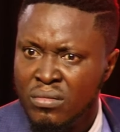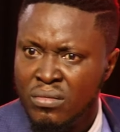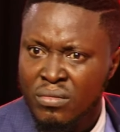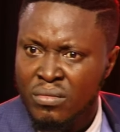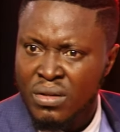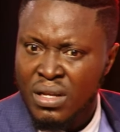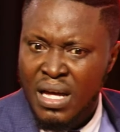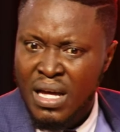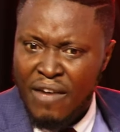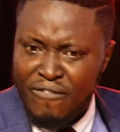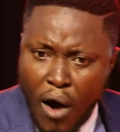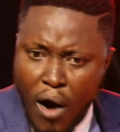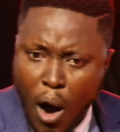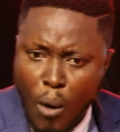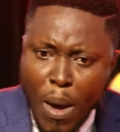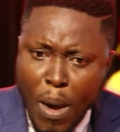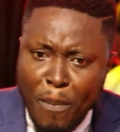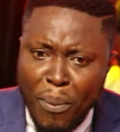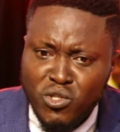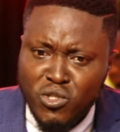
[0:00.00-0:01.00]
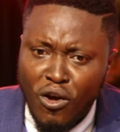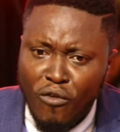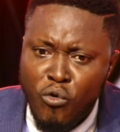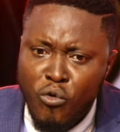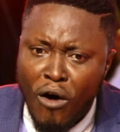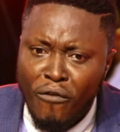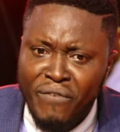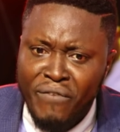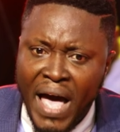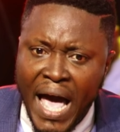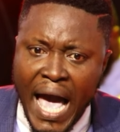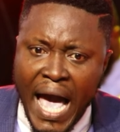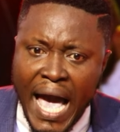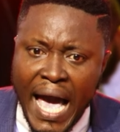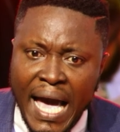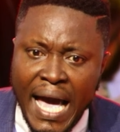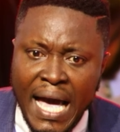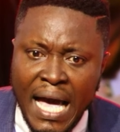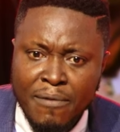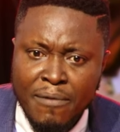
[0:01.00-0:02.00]
For our weapons of warfare
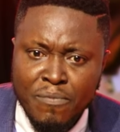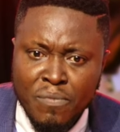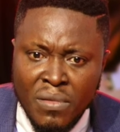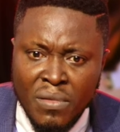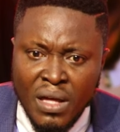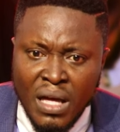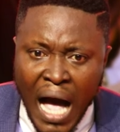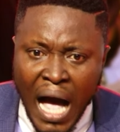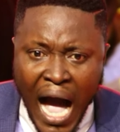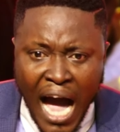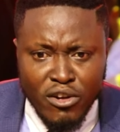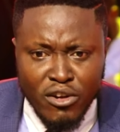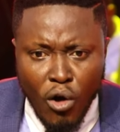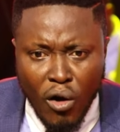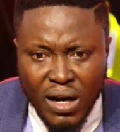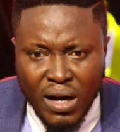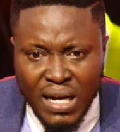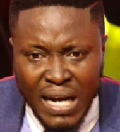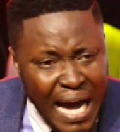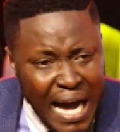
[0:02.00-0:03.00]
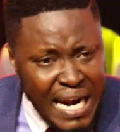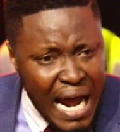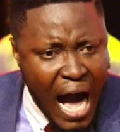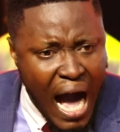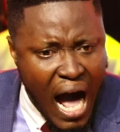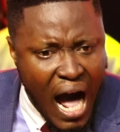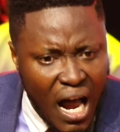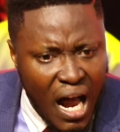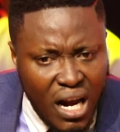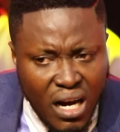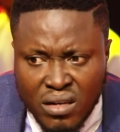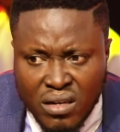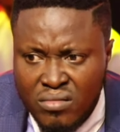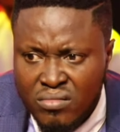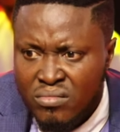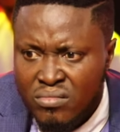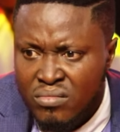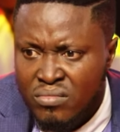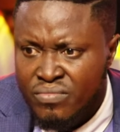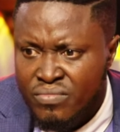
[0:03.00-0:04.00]
are not carnal.
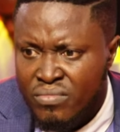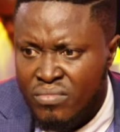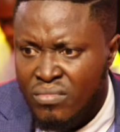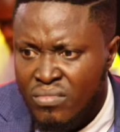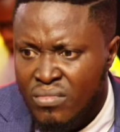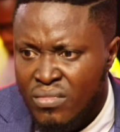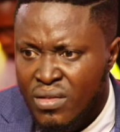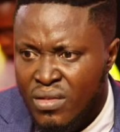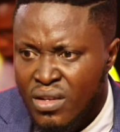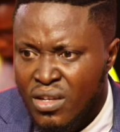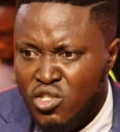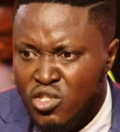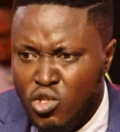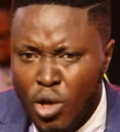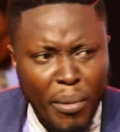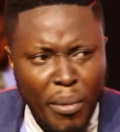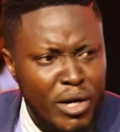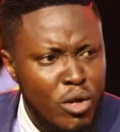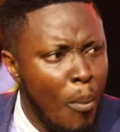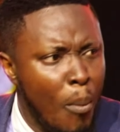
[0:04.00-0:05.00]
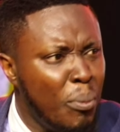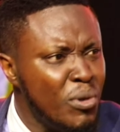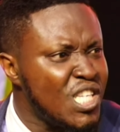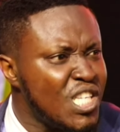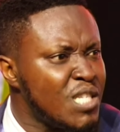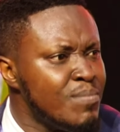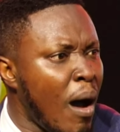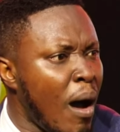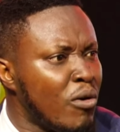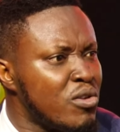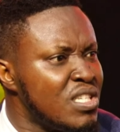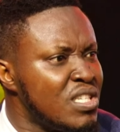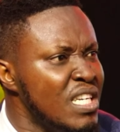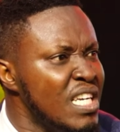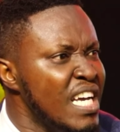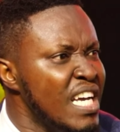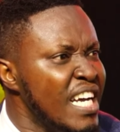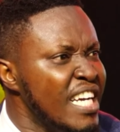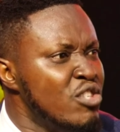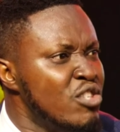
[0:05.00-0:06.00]
Somebody opens his mouth,
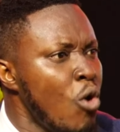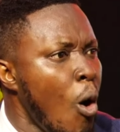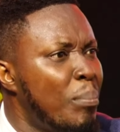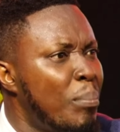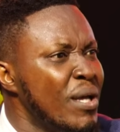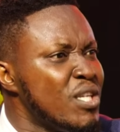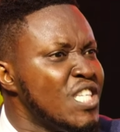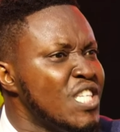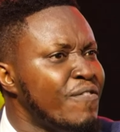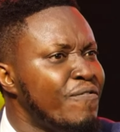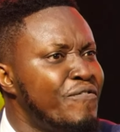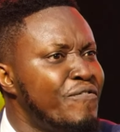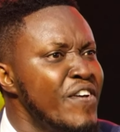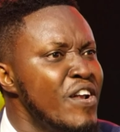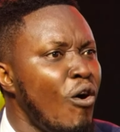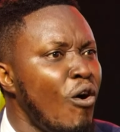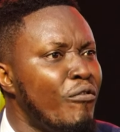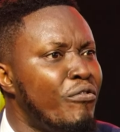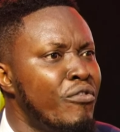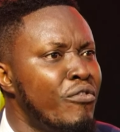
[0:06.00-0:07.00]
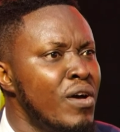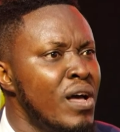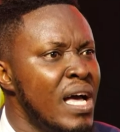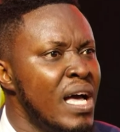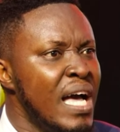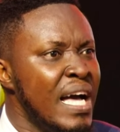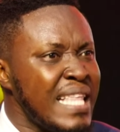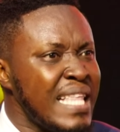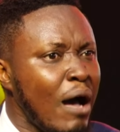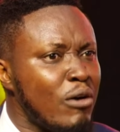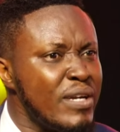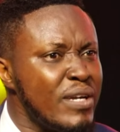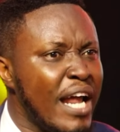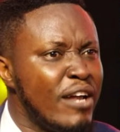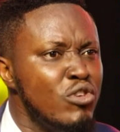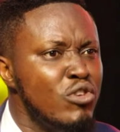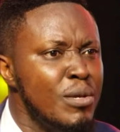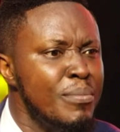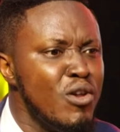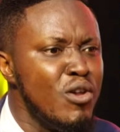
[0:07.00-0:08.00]
the whole place is filled of. That's when I knew the
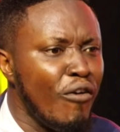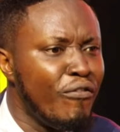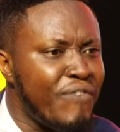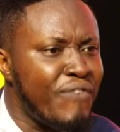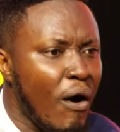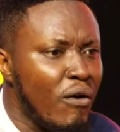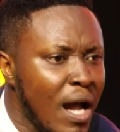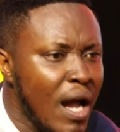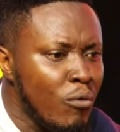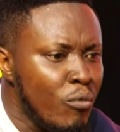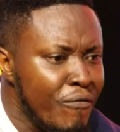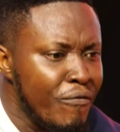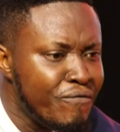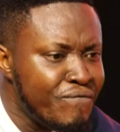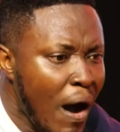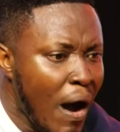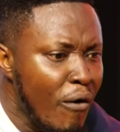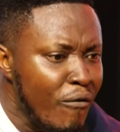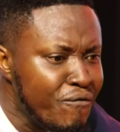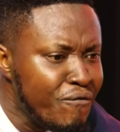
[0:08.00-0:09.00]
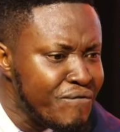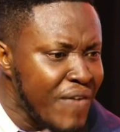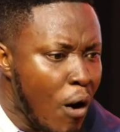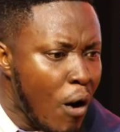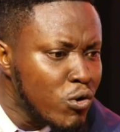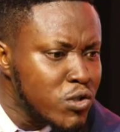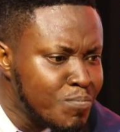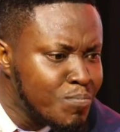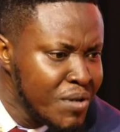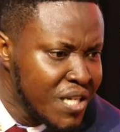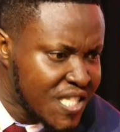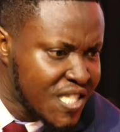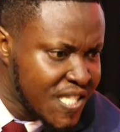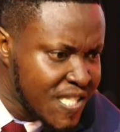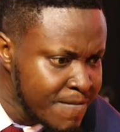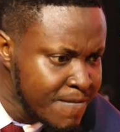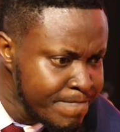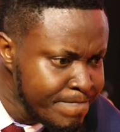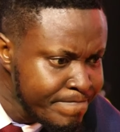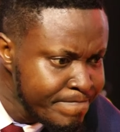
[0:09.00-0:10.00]
meaning of foul language, foul, foul spirits.
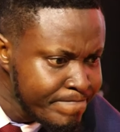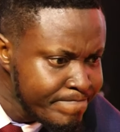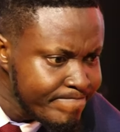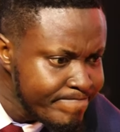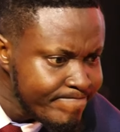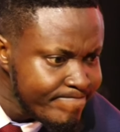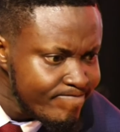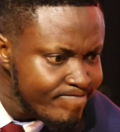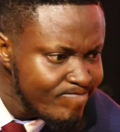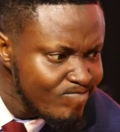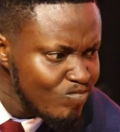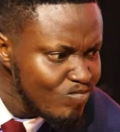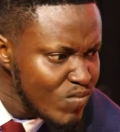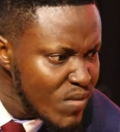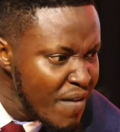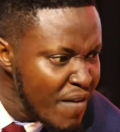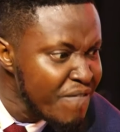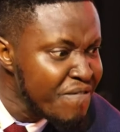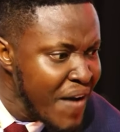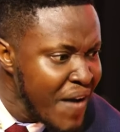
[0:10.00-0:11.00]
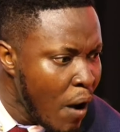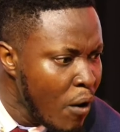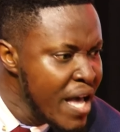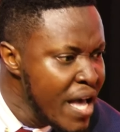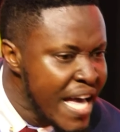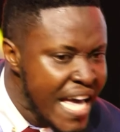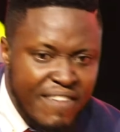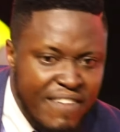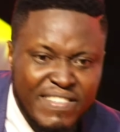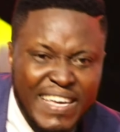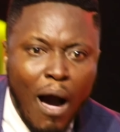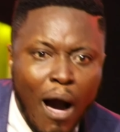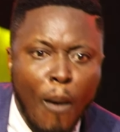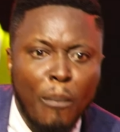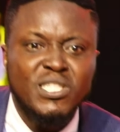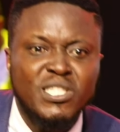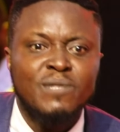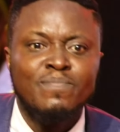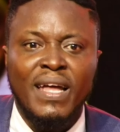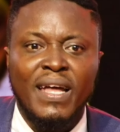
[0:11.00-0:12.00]
Foul. If the guy opens his
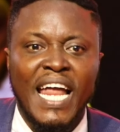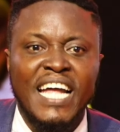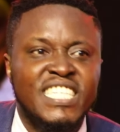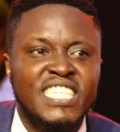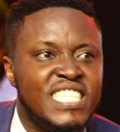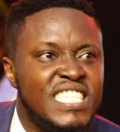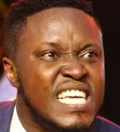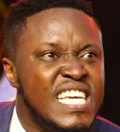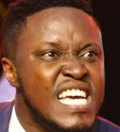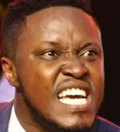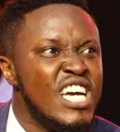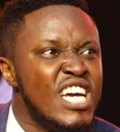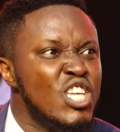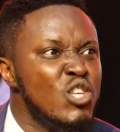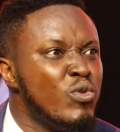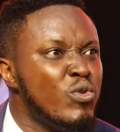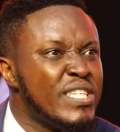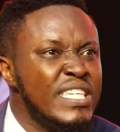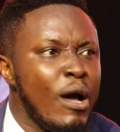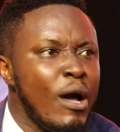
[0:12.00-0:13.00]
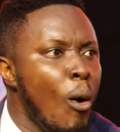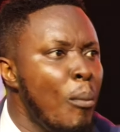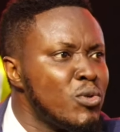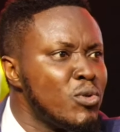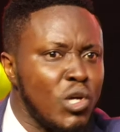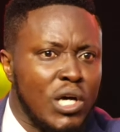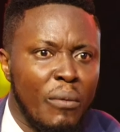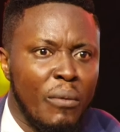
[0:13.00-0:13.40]
mouth like this, you would think they open sock away.